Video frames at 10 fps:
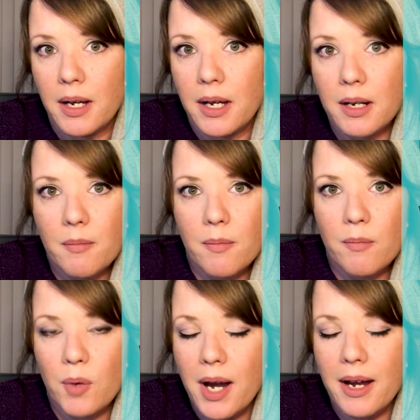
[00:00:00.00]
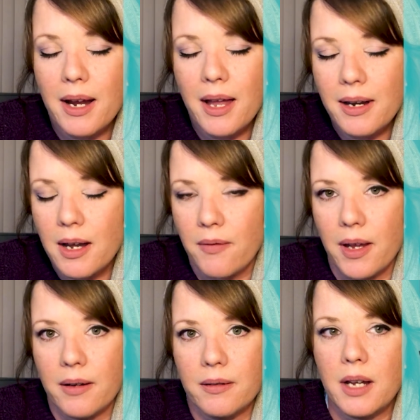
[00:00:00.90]
He didn't break any of
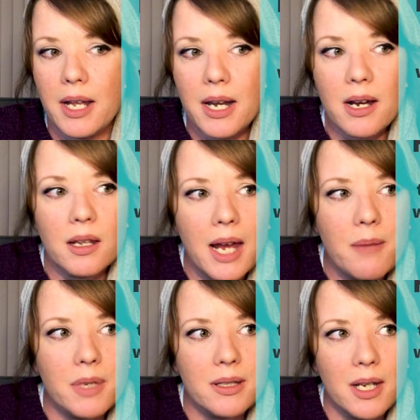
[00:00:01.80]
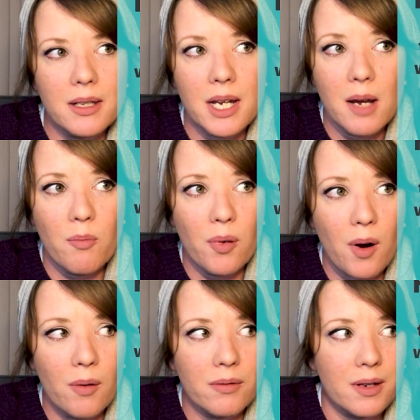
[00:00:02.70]
it. Any claim that said that he
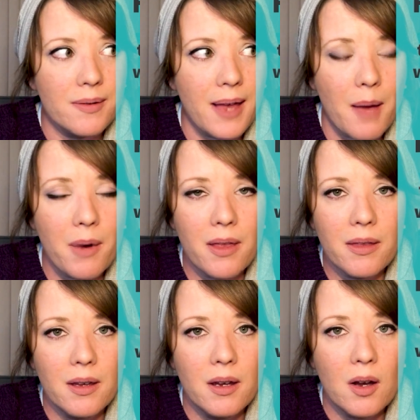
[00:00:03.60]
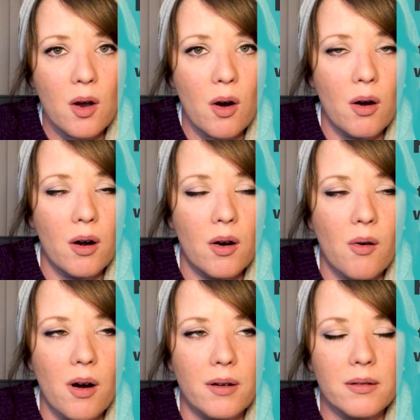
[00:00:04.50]
broke the Sabbath or
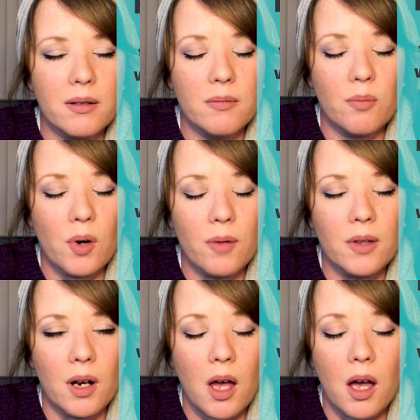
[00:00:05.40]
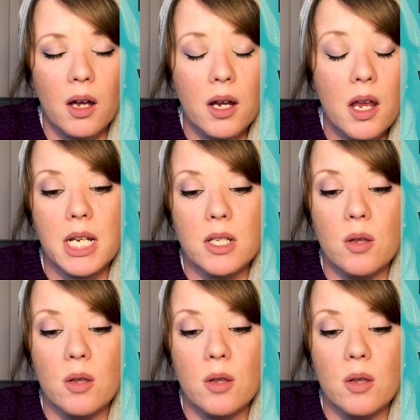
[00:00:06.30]
broke the law is